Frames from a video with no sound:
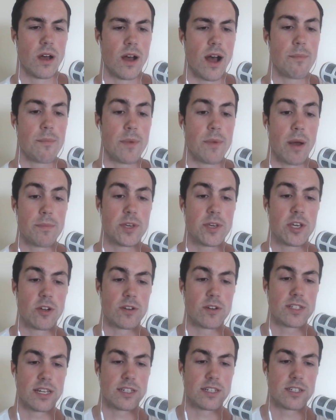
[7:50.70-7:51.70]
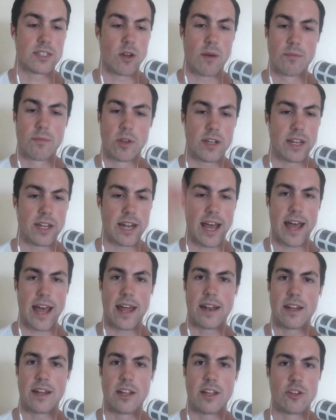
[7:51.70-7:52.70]
I'm curious then. So I'm looking
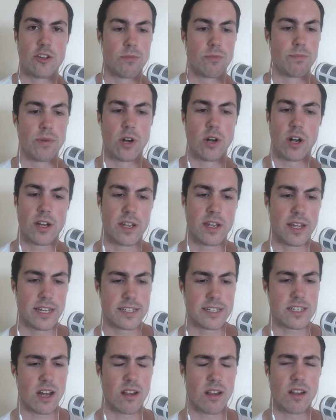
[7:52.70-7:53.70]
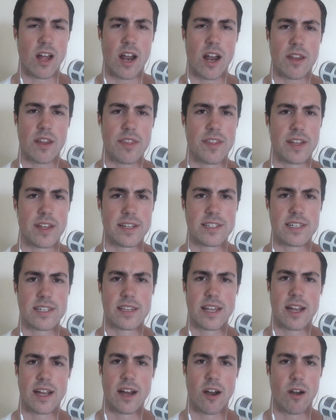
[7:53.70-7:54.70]
at your book. It's got a lot of things
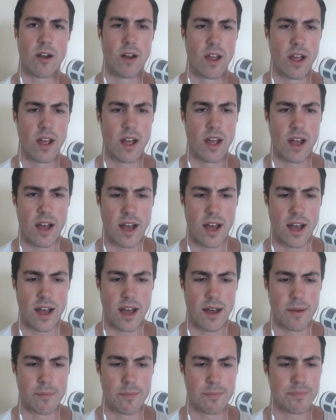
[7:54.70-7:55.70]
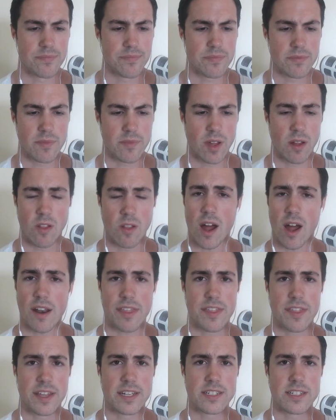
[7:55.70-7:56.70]
in there. A lot
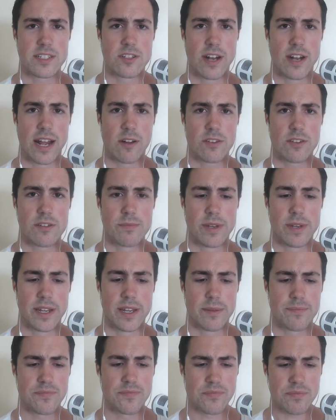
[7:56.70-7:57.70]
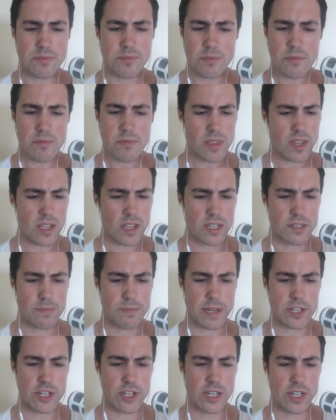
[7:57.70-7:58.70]
of things stood out to me,
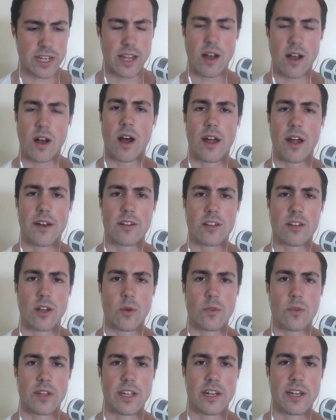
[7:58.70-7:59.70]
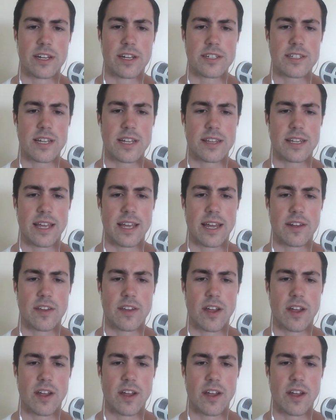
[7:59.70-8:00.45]
especially on loneliness at the end